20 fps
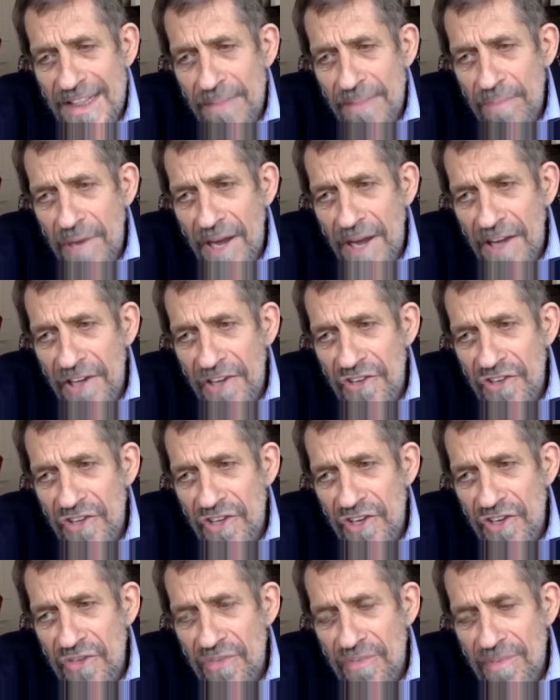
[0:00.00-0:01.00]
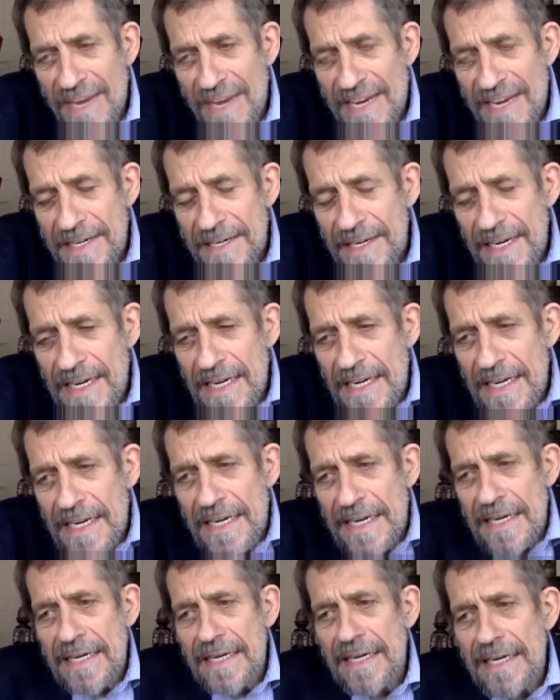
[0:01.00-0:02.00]
policy is made.
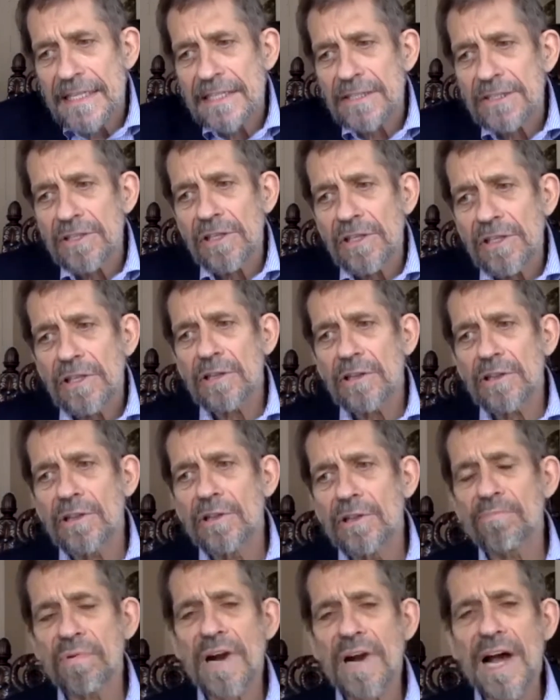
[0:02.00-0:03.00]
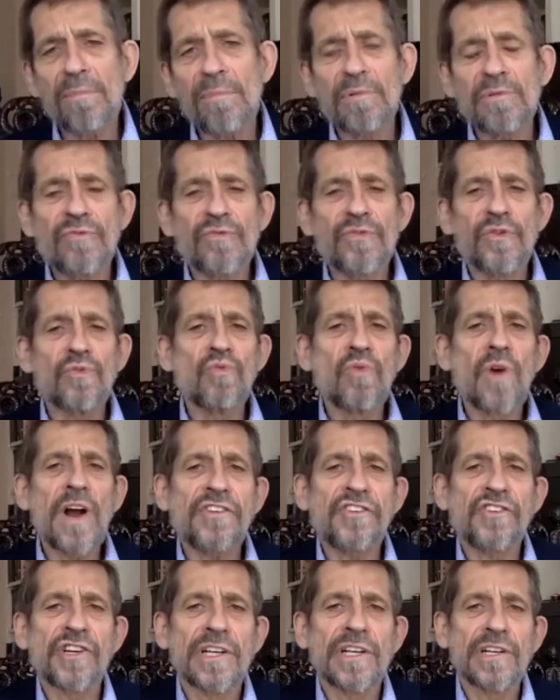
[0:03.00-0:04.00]
Now, the problem for
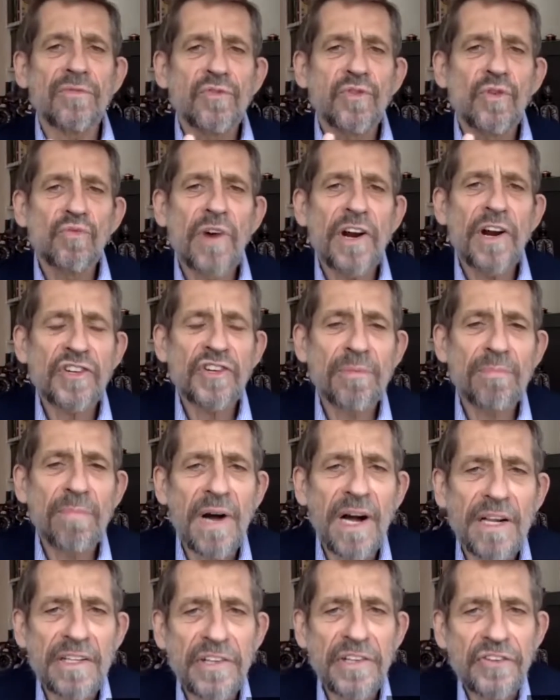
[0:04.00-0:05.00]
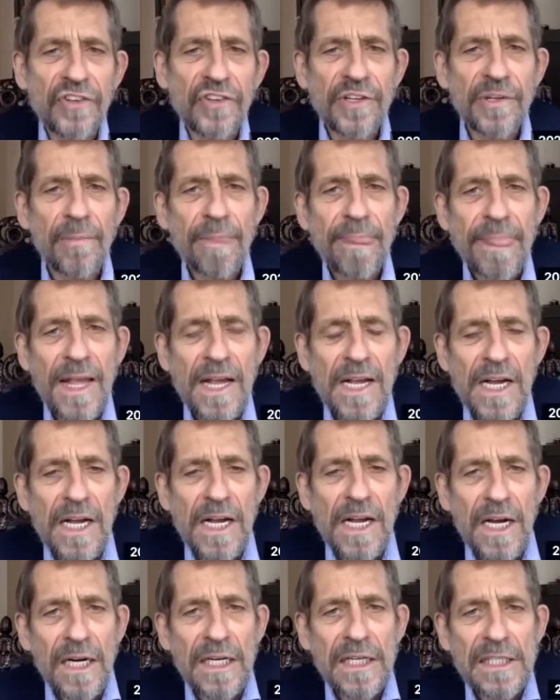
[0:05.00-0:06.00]
Russia and for Russia policy
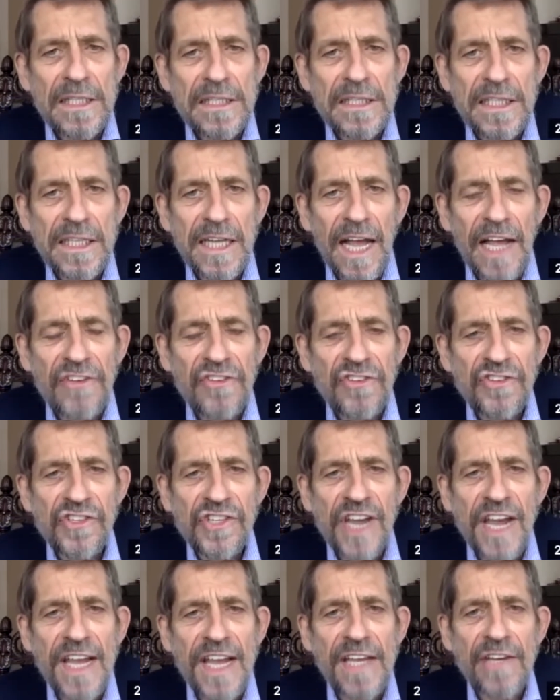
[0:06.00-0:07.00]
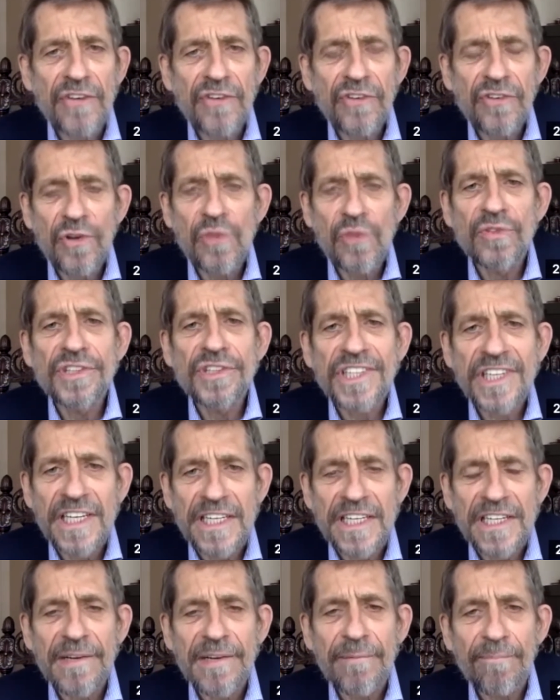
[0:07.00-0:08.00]
has changed over
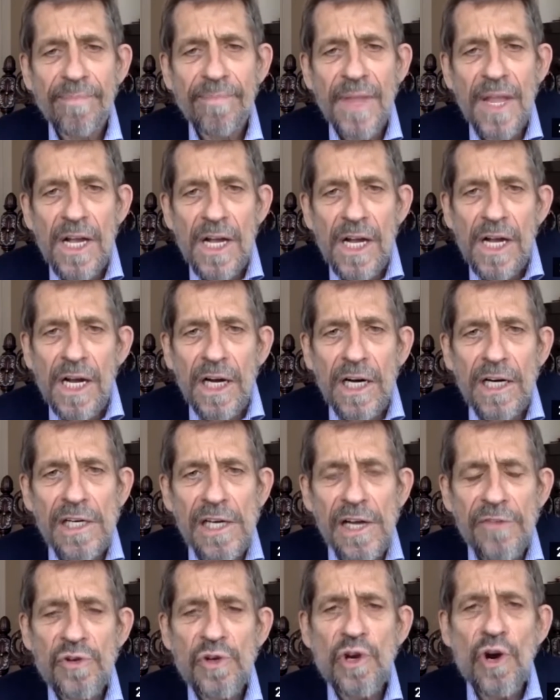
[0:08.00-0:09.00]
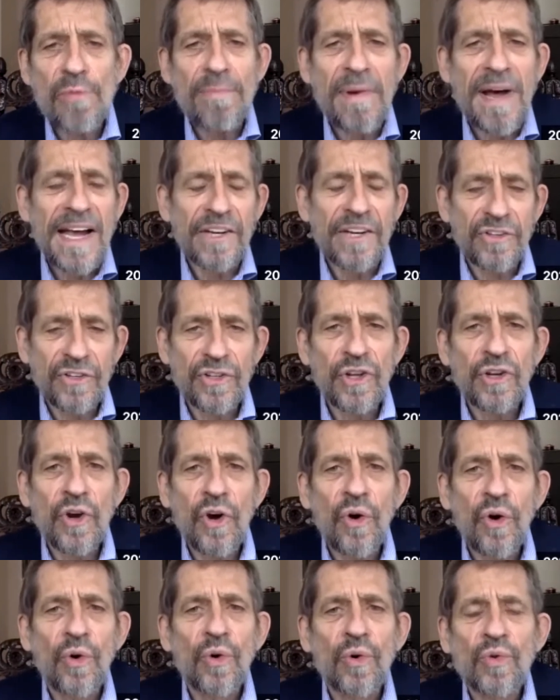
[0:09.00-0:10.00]
time. If you go back to the
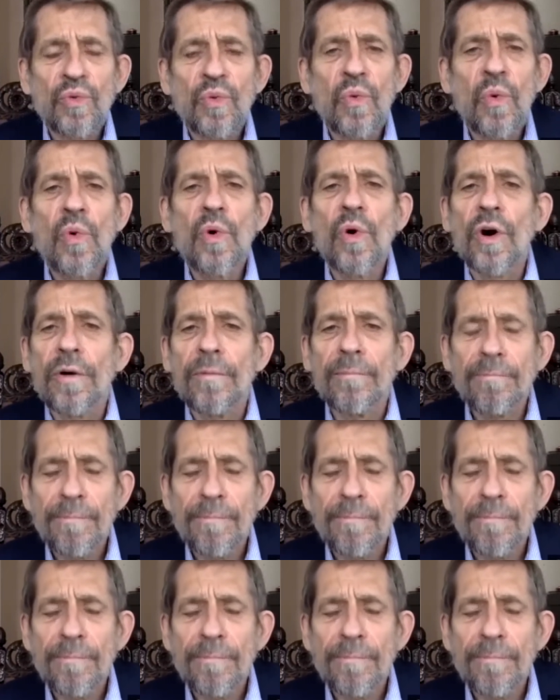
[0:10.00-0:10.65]
Cold War